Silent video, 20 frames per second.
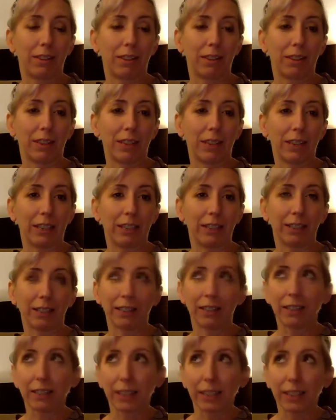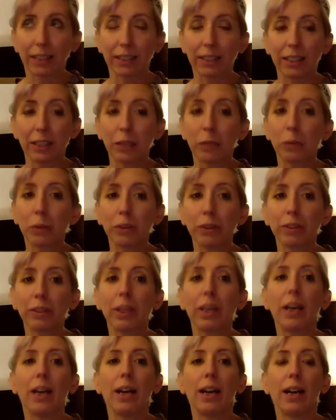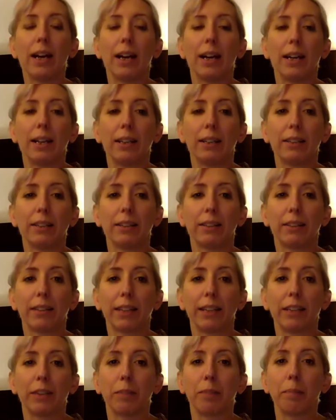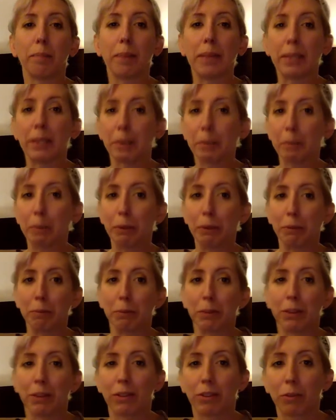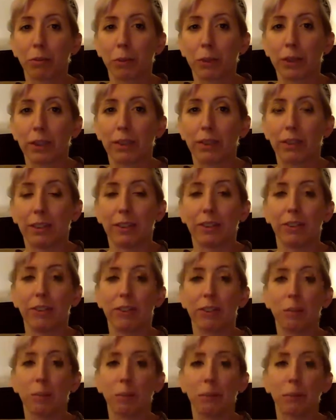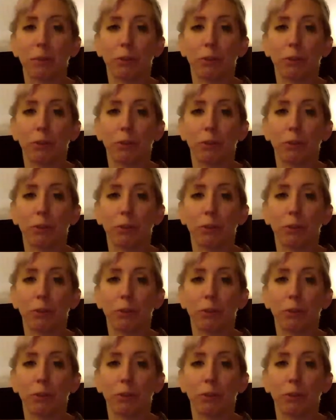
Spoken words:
the Saturday, I think it was, and they had made an appointment with a dealership